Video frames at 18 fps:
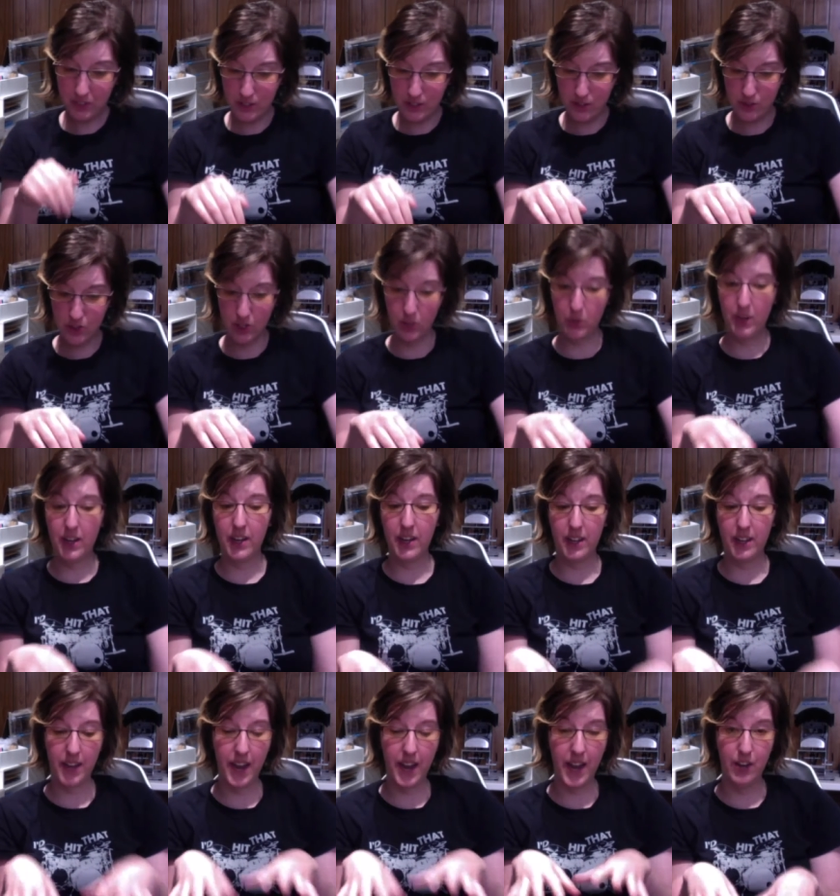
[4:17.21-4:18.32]
So
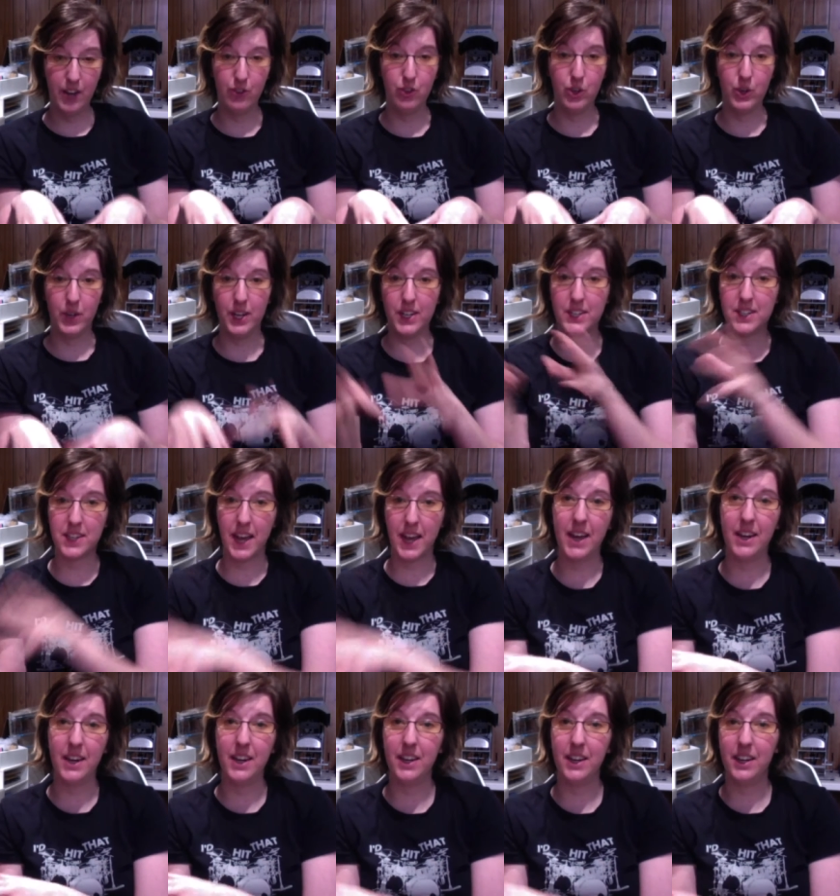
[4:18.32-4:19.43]
I hand wrote it,
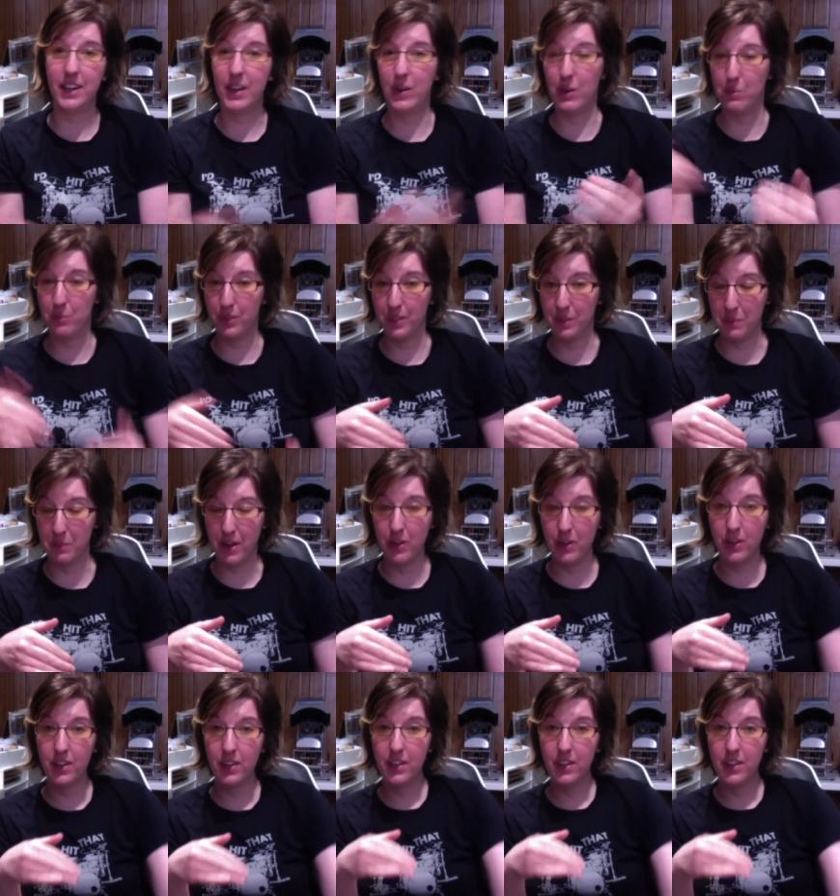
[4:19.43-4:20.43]
scanned it, and now I print them out.